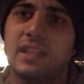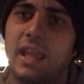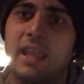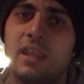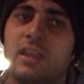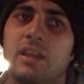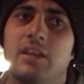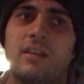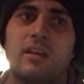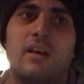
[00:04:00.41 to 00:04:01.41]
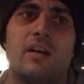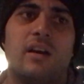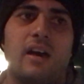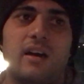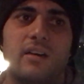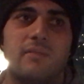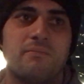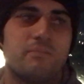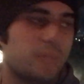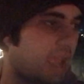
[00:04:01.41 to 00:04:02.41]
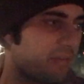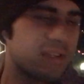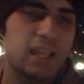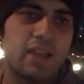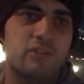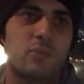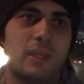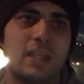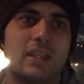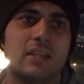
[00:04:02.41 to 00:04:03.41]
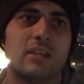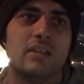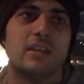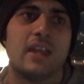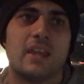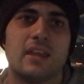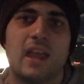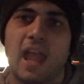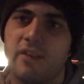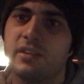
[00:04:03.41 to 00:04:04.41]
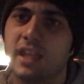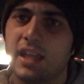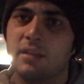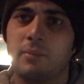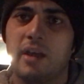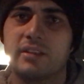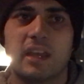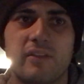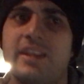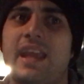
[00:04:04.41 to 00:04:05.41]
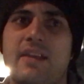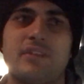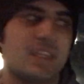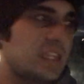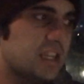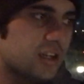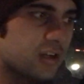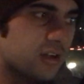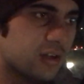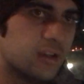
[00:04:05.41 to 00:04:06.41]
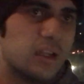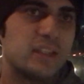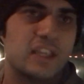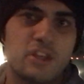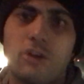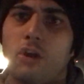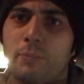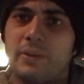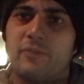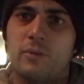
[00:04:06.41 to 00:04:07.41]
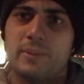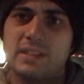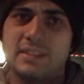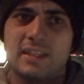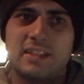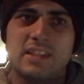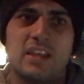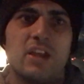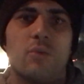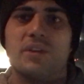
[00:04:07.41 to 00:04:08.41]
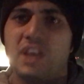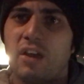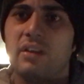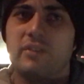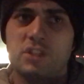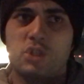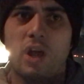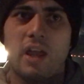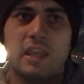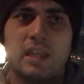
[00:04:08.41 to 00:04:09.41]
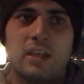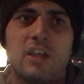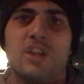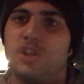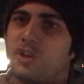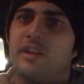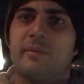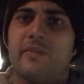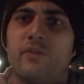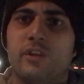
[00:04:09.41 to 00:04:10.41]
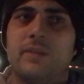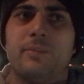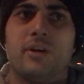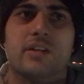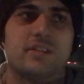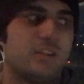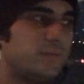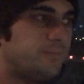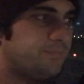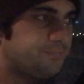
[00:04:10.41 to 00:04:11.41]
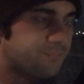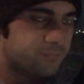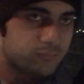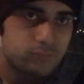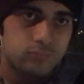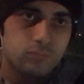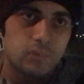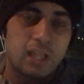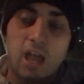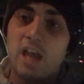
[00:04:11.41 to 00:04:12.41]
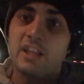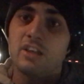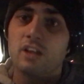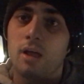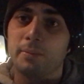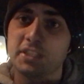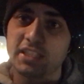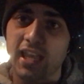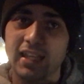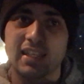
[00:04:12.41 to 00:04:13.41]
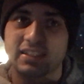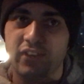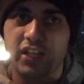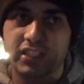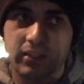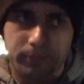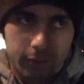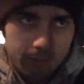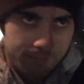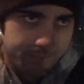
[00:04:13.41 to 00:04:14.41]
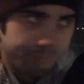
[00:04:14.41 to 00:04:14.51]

day of the week, every day of the month, every day of the year that you're open for business, without even trying, you're going to be fully booked. Now, how do you accomplish that? It's very simple.